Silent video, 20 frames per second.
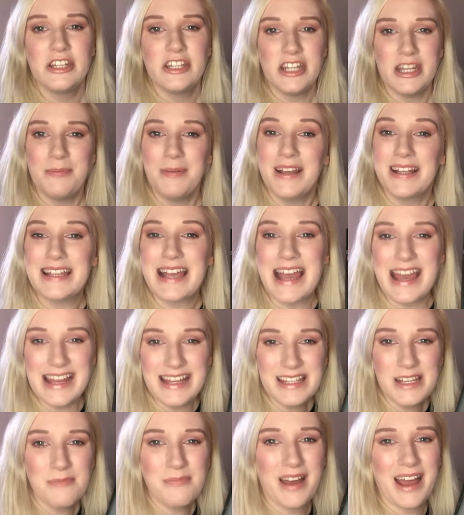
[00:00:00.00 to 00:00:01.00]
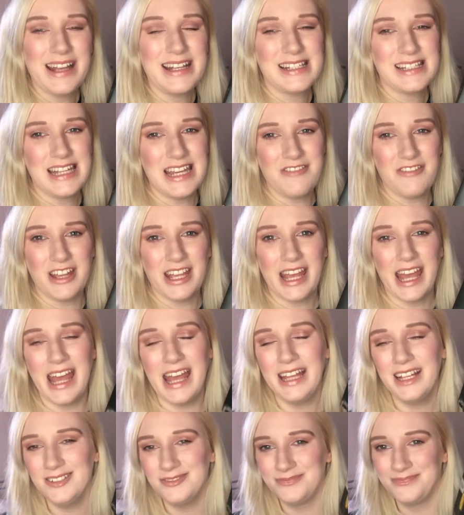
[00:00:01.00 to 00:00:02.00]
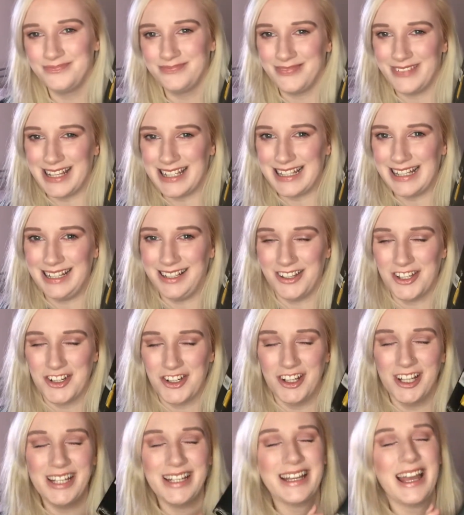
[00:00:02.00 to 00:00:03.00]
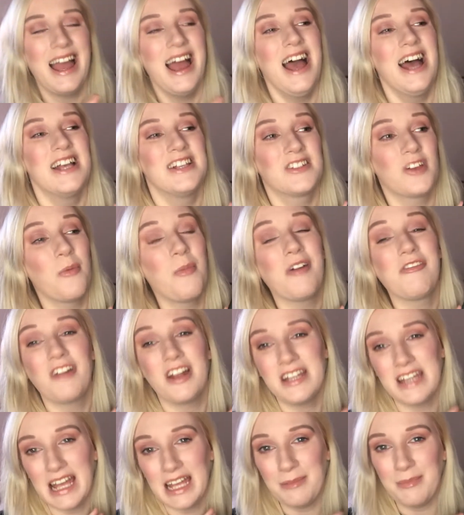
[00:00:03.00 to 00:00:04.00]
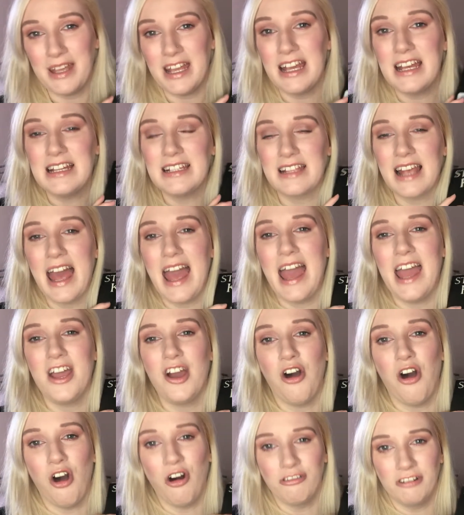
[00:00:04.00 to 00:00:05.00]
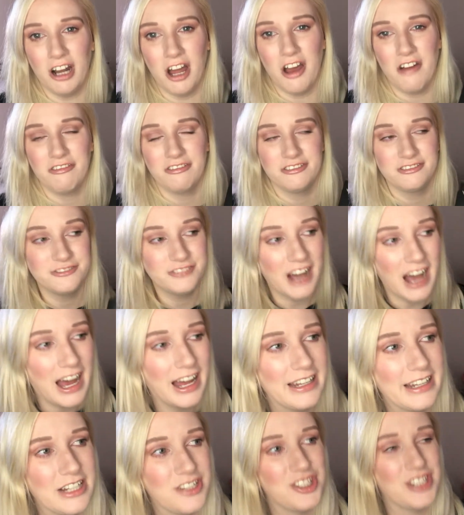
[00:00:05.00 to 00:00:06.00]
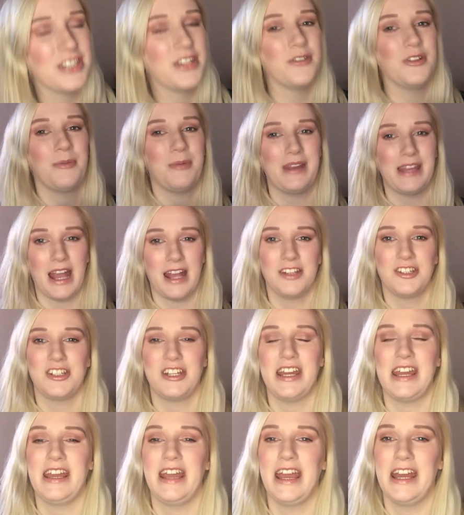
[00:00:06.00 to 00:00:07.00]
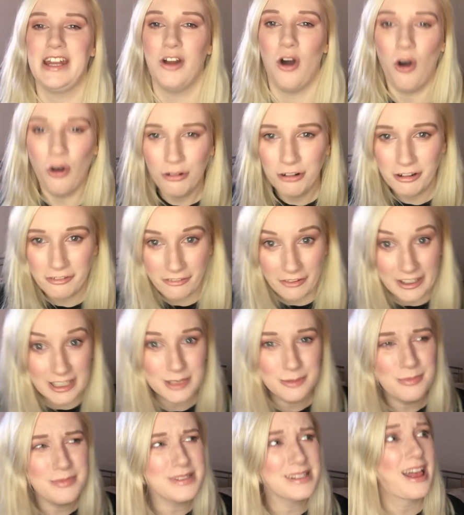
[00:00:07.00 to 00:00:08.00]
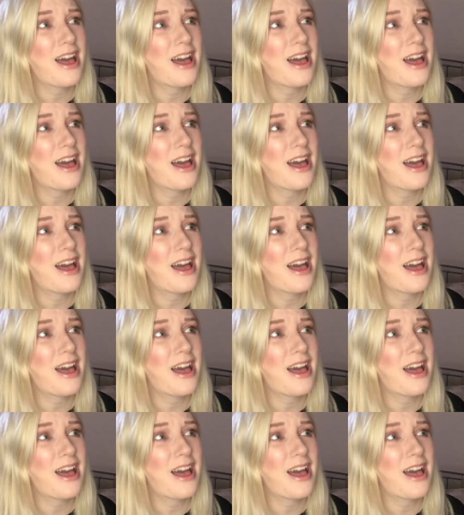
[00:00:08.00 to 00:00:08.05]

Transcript: She picked It by Stephen King, this little chunk. So my friend Amy is a horror fan and she's doing a PhD in horror films.